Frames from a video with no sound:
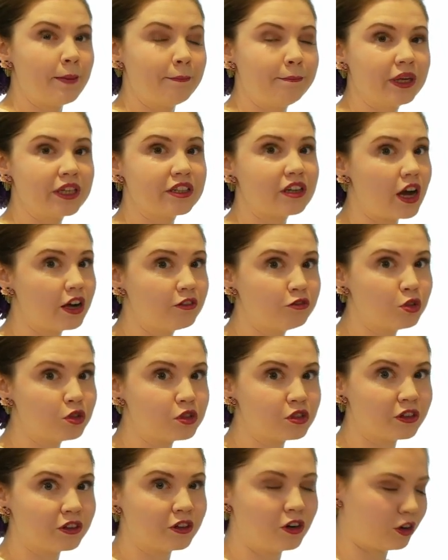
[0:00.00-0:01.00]
but I've
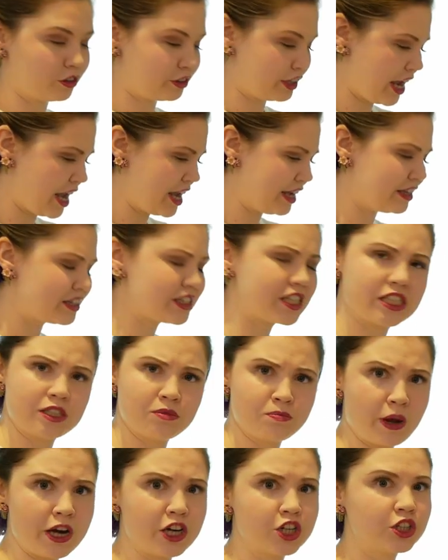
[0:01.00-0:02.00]
also got a
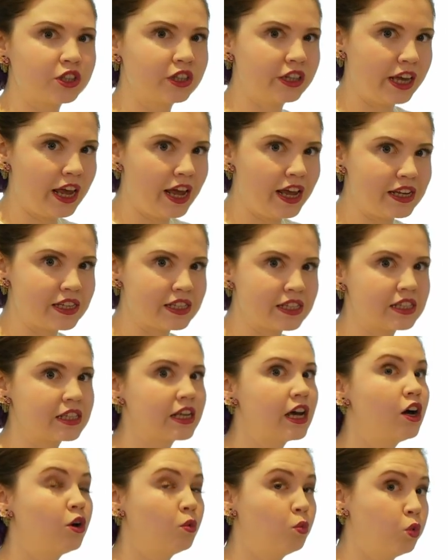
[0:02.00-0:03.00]
special case
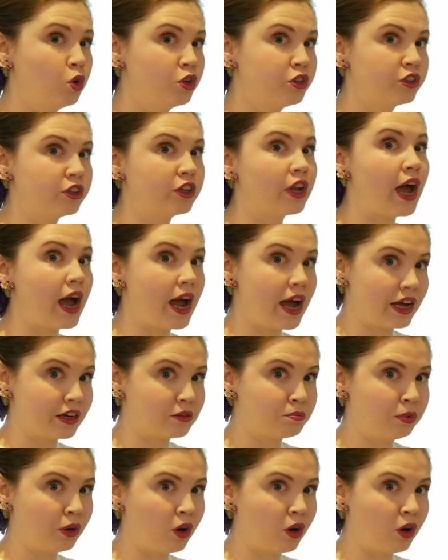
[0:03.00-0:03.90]
wooden hat